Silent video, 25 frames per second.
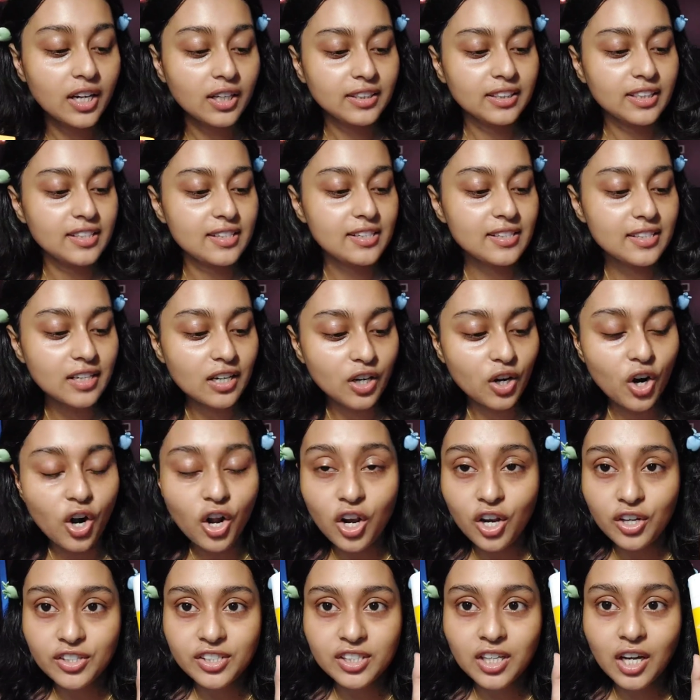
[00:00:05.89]
This is
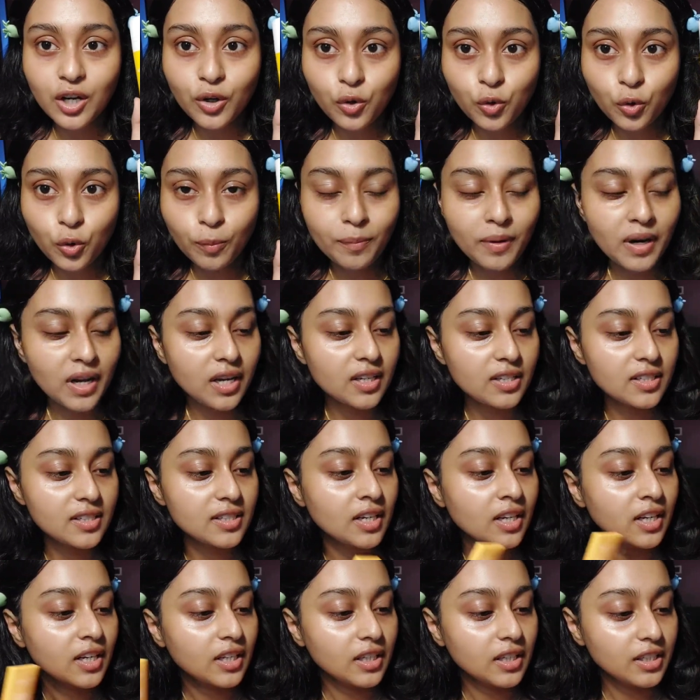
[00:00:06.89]
Aqualogica Glow Plus
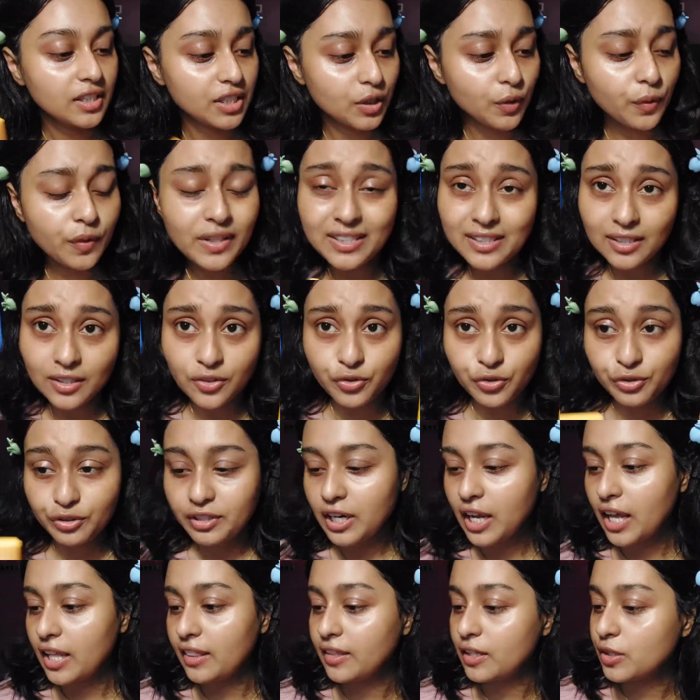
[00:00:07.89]
and Dewy
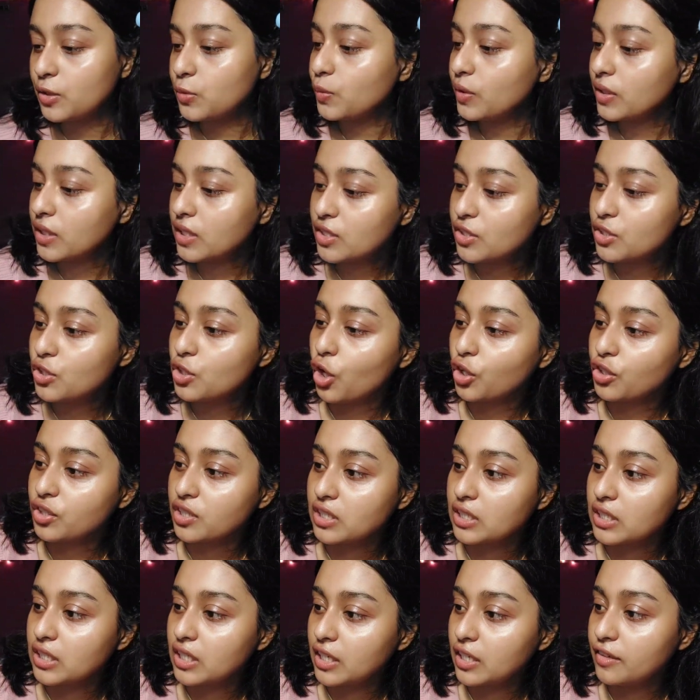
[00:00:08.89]
sunscreen, and this one is Dot
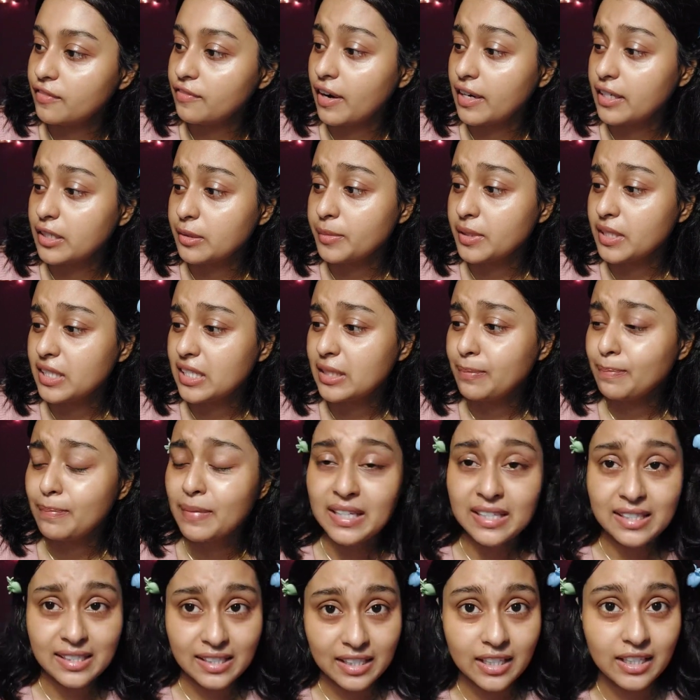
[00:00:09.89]
and Key Vitamin C
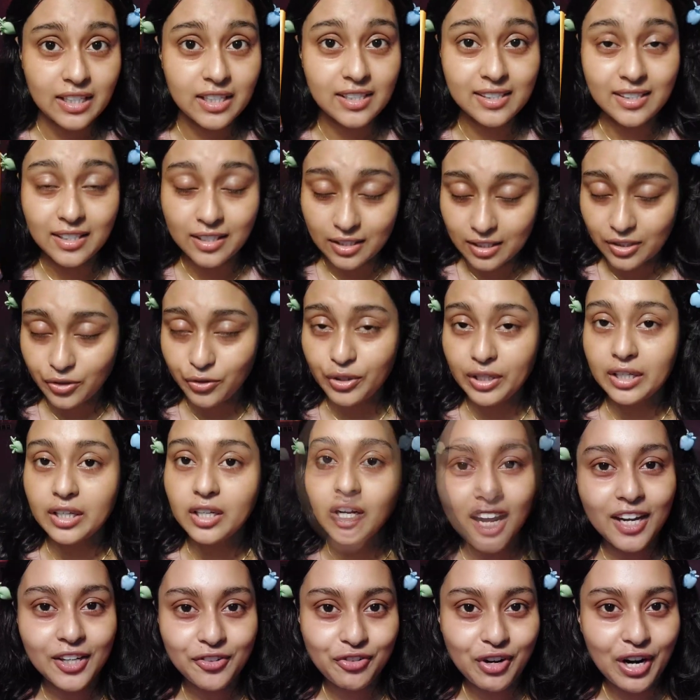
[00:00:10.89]
Plus E sunscreen.
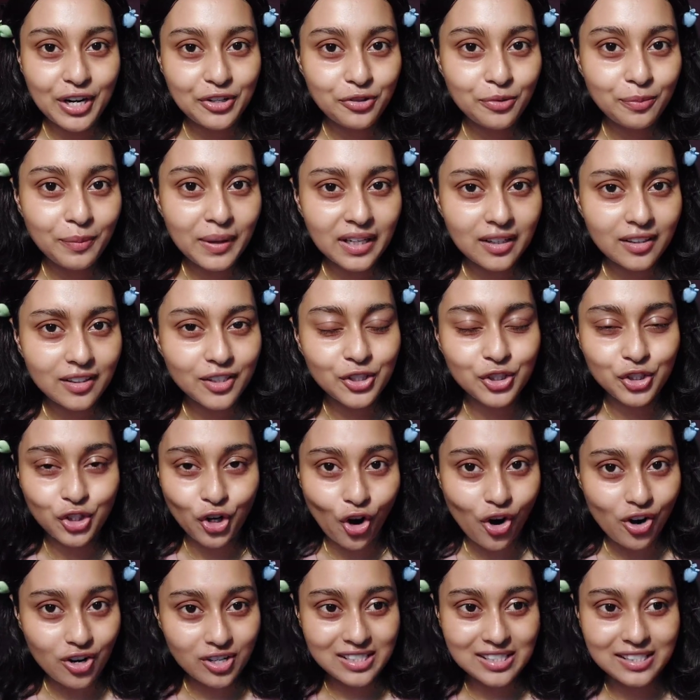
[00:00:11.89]
I tried to make a
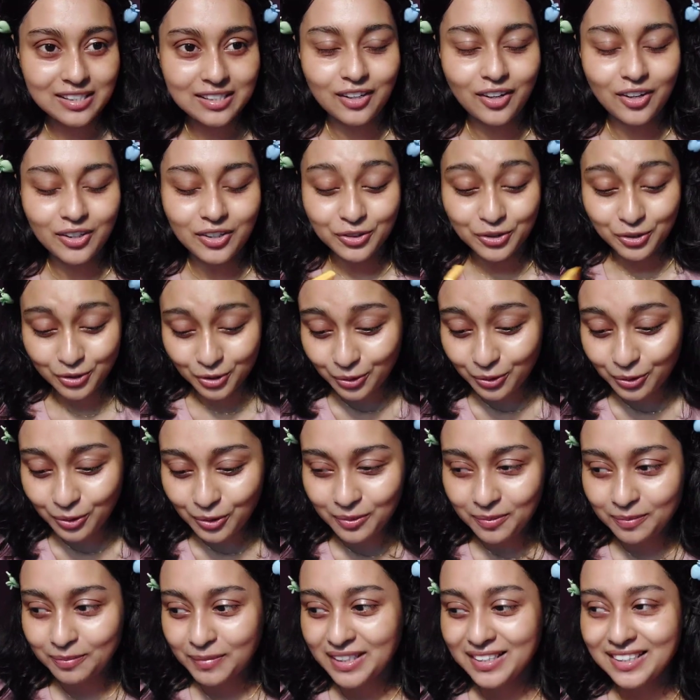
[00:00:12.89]
shorts
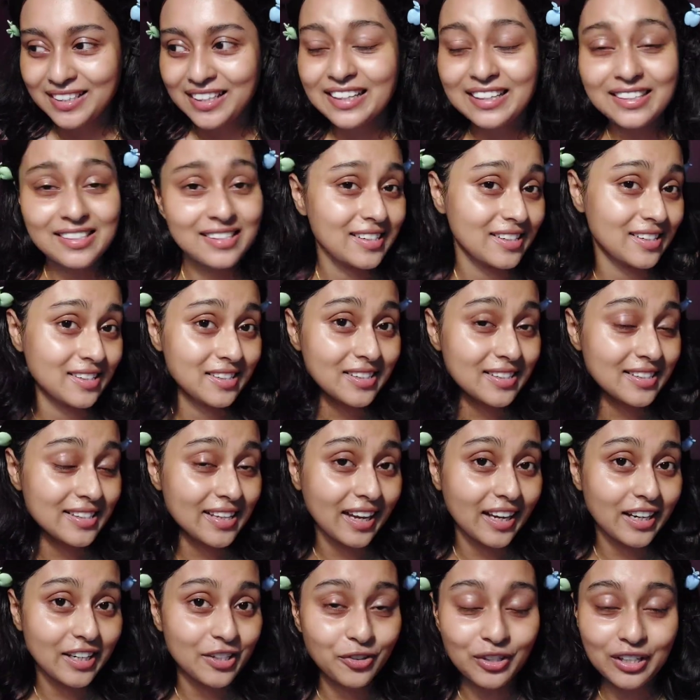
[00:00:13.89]
too, but in sixty
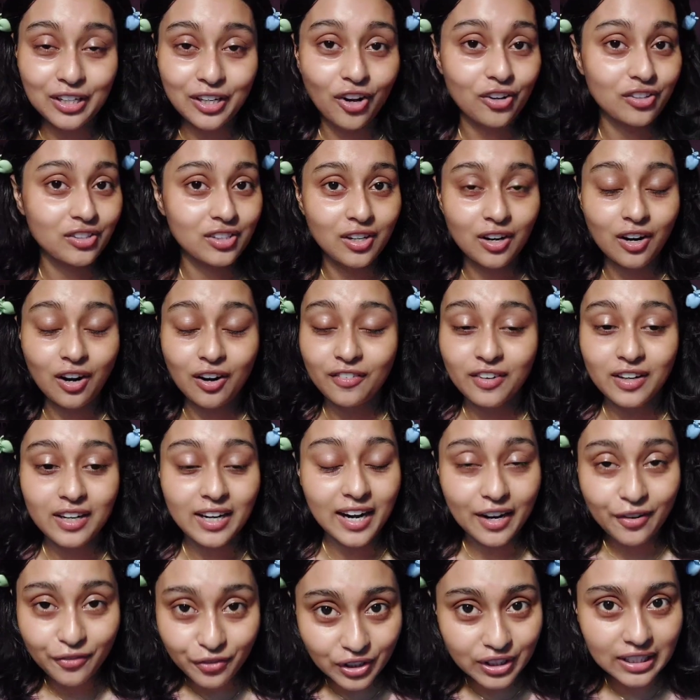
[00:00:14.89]
seconds you cannot cover
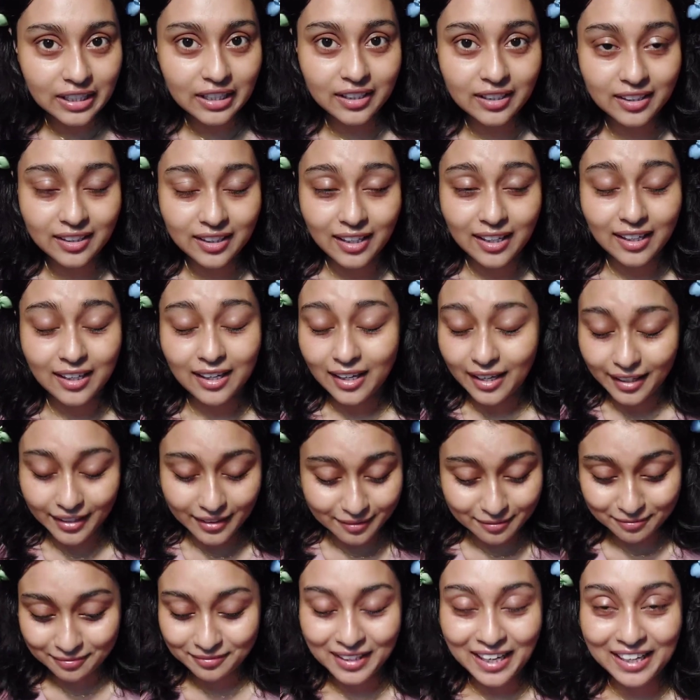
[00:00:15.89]
everything, like
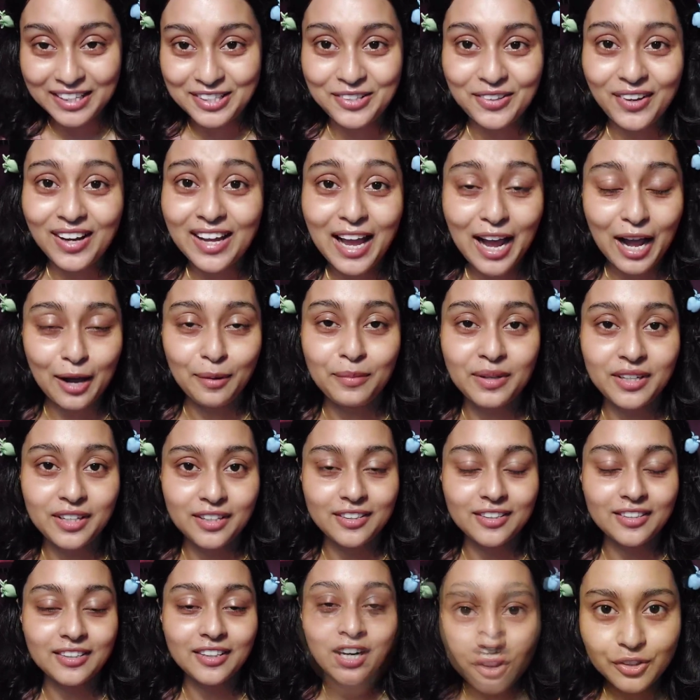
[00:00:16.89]
that's why I'm
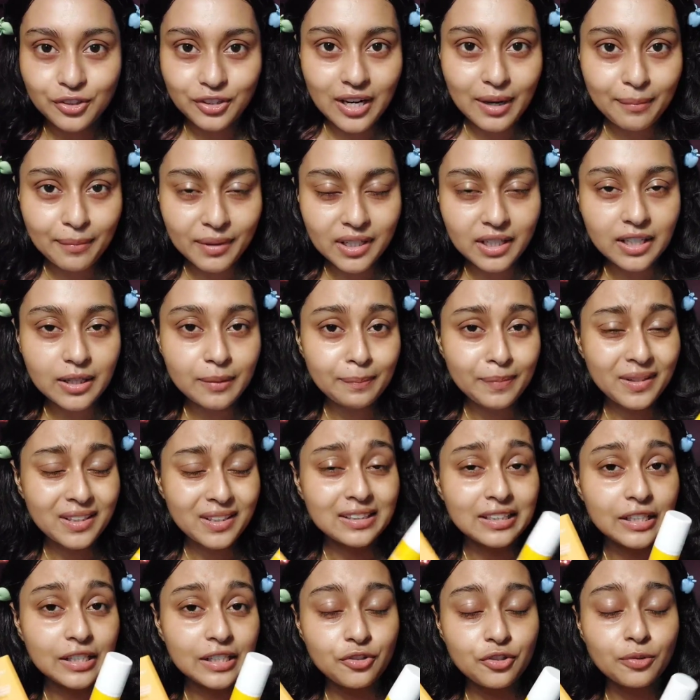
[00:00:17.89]
here. Today I'm gonna compare
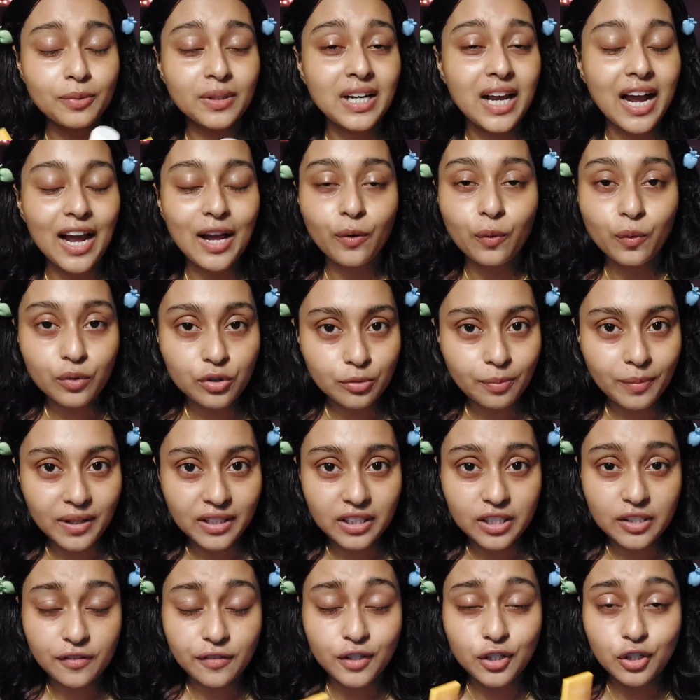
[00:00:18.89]
these two, but I won't make
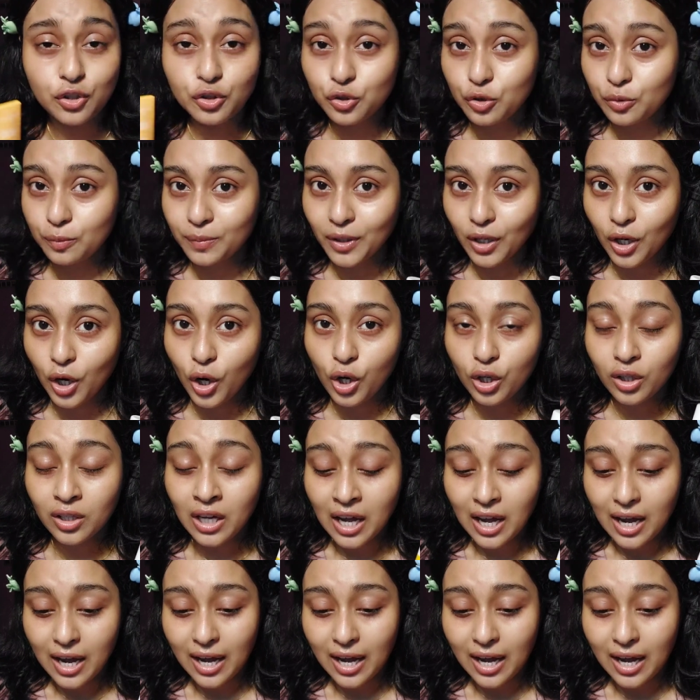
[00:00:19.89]
this video super long.